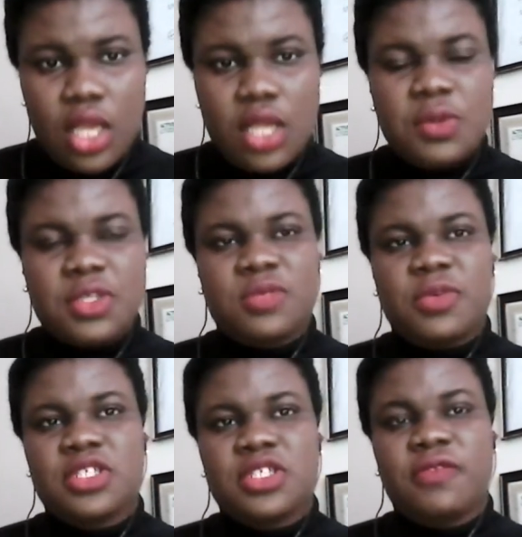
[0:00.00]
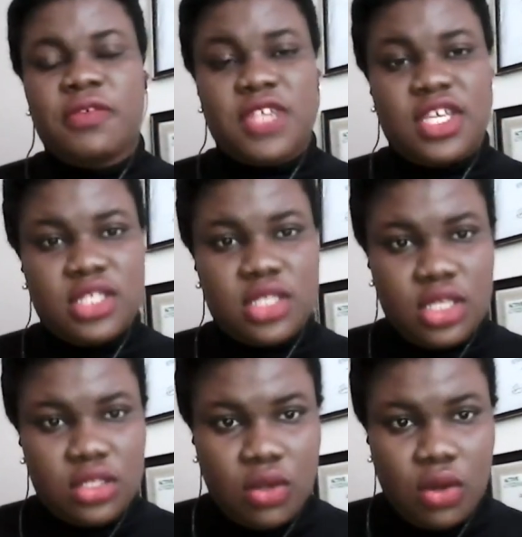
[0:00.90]
irrespective of their
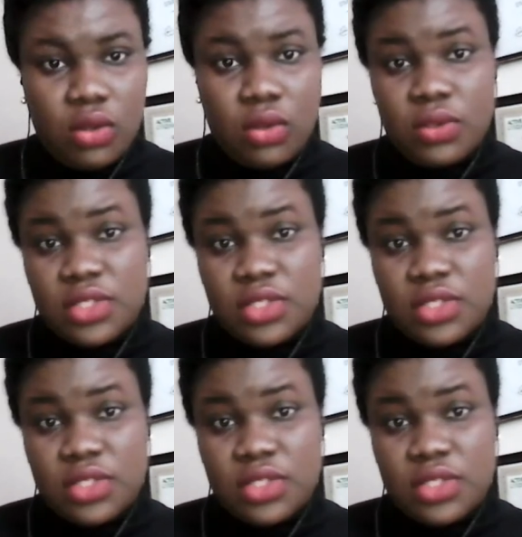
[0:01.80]
skin color or